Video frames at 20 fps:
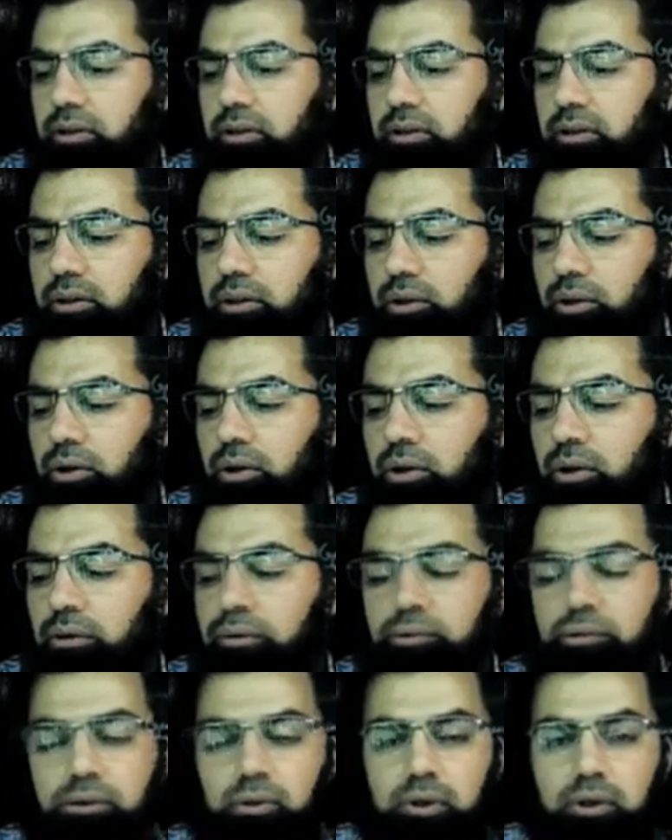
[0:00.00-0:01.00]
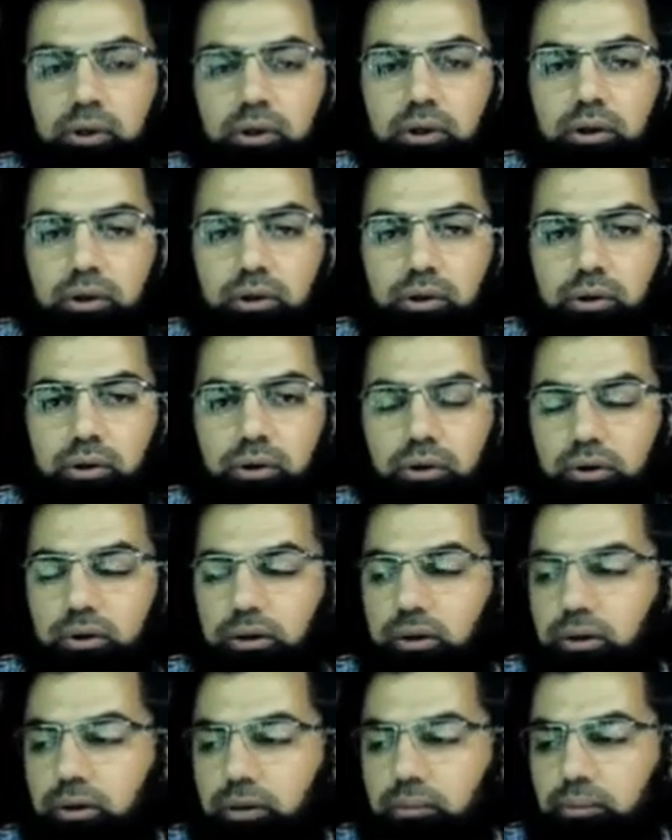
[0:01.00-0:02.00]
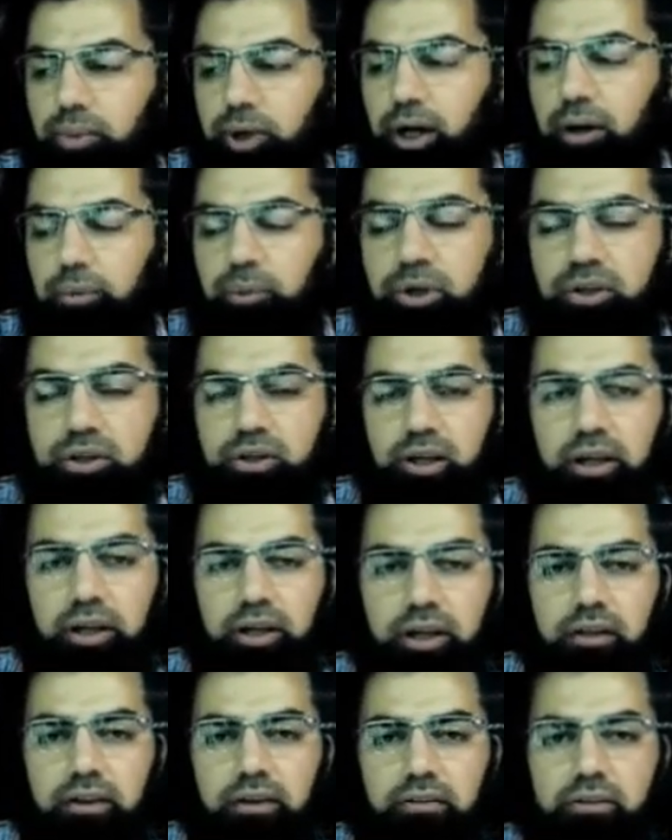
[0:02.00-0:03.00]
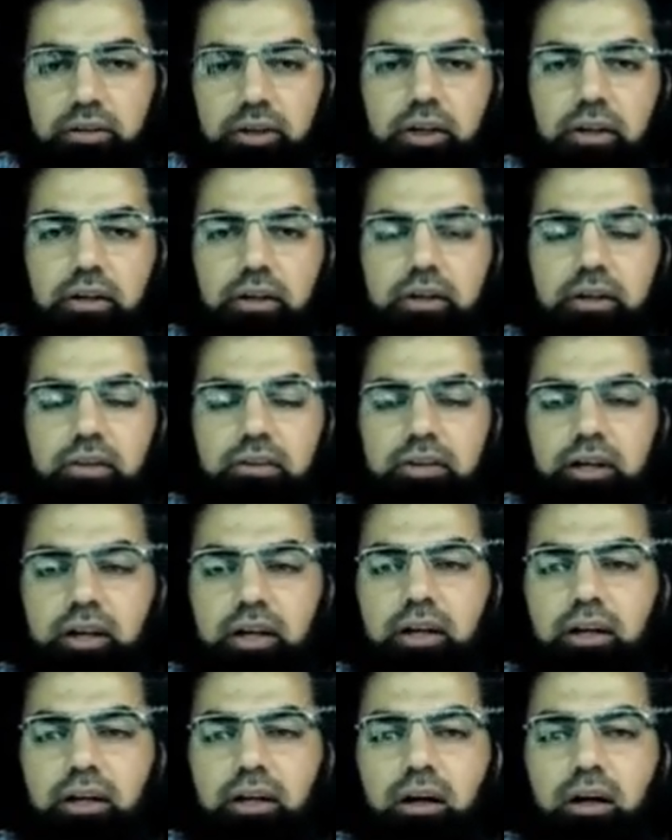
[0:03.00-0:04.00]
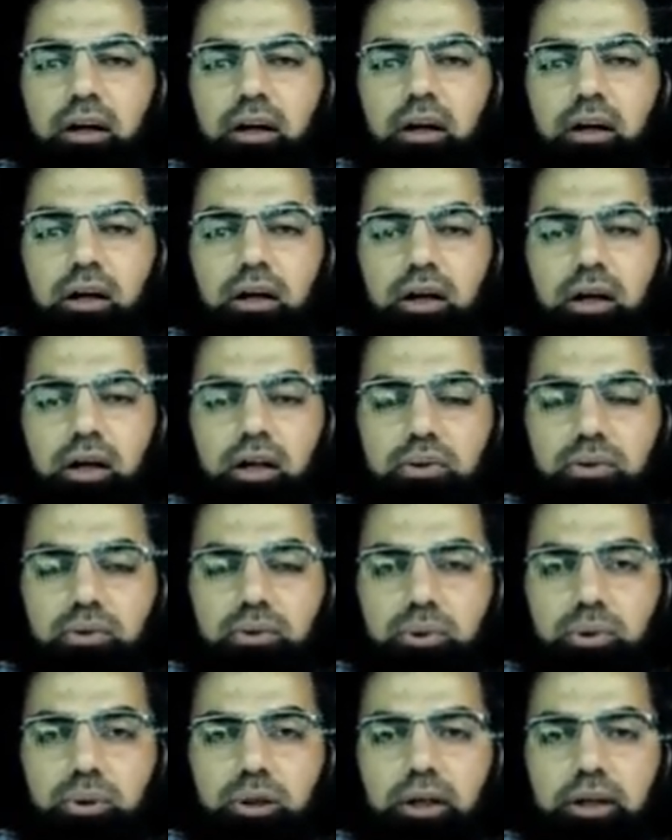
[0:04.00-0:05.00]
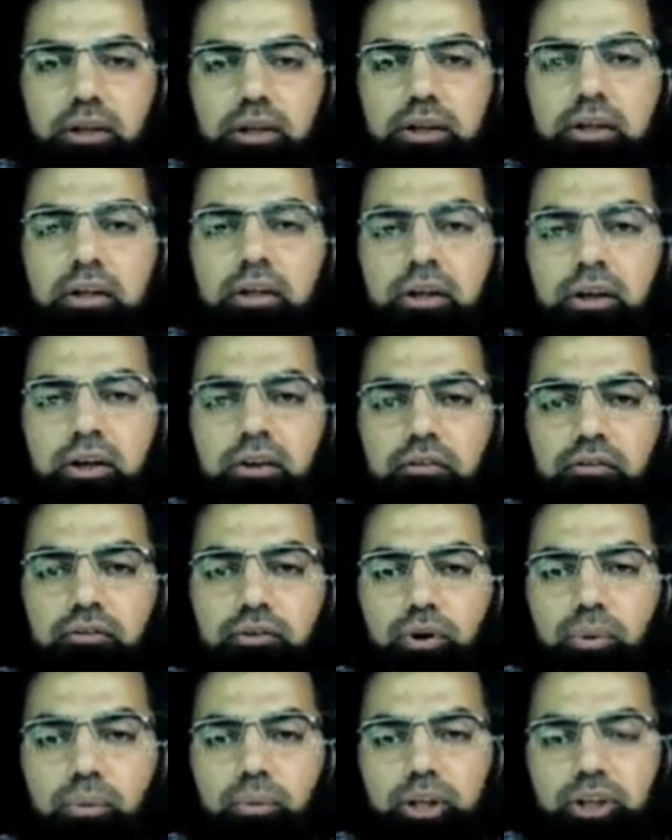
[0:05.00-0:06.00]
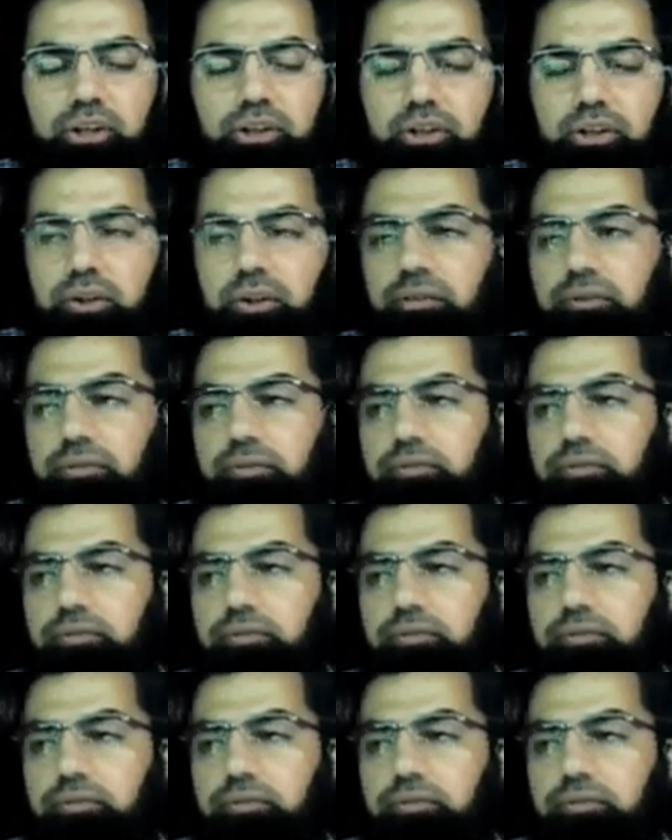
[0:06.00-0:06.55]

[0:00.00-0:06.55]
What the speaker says: your uh, primary side and the secondary side are isolated from each other.